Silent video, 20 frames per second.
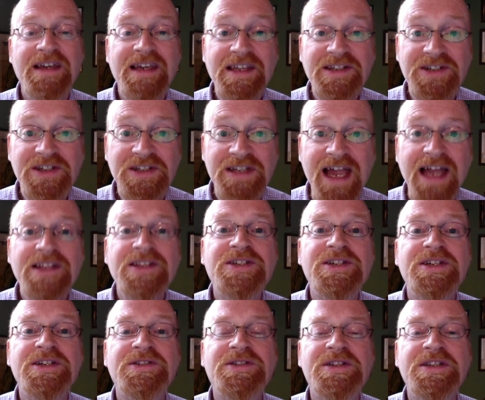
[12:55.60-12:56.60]
He's just
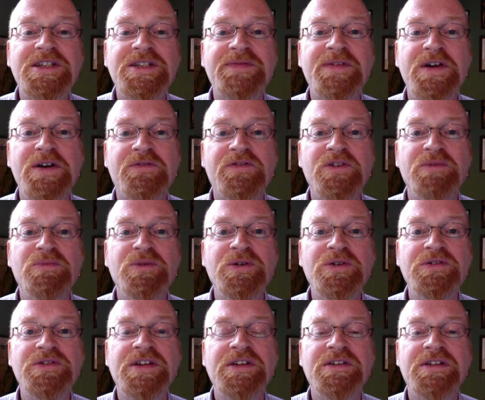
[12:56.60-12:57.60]
entered the sphere of the
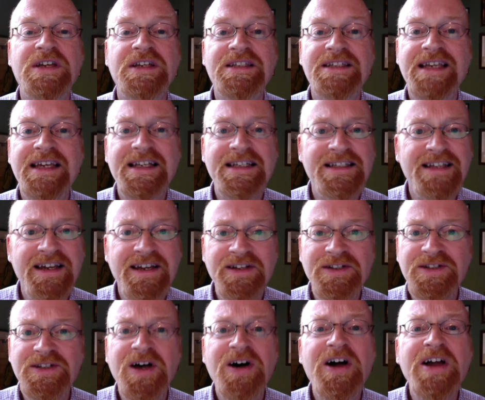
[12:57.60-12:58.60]
moon and has said it's like a
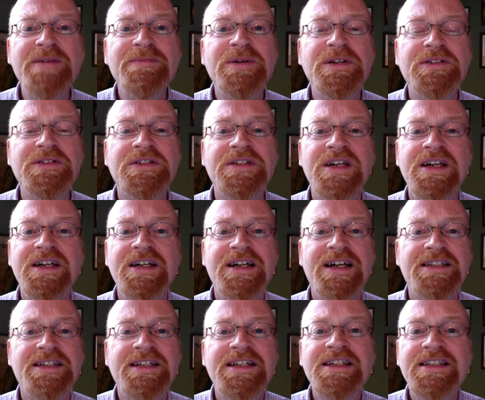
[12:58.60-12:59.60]
diamond,
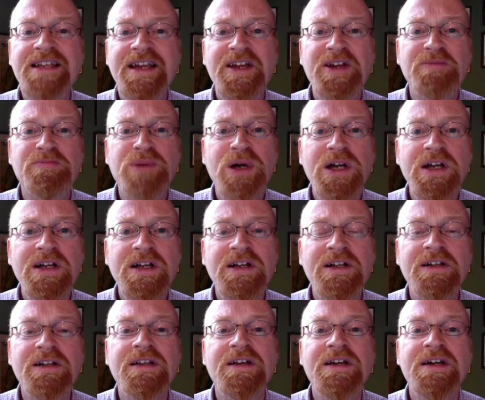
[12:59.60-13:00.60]
has said it's like a
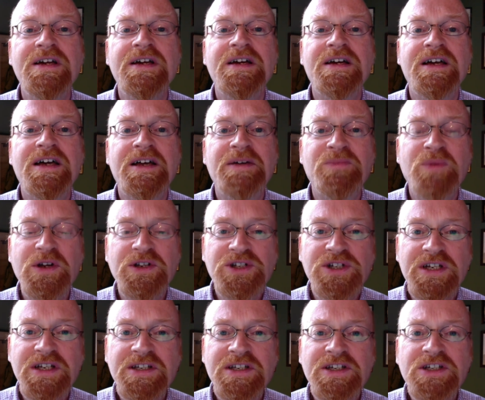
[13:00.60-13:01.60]
pearl,
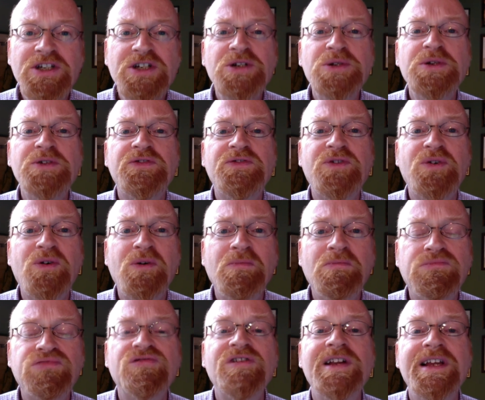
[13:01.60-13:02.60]
which is a
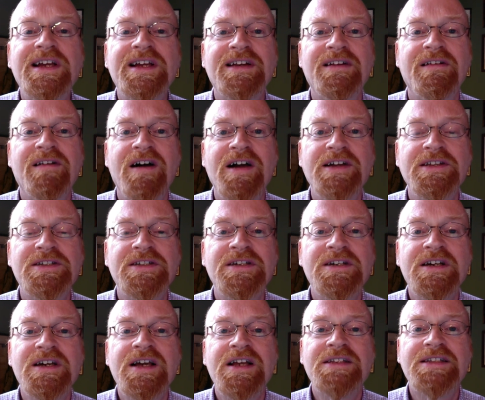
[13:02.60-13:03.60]
uniform, brilliant light.
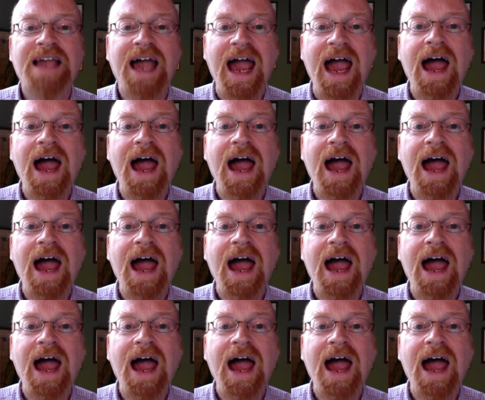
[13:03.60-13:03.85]
So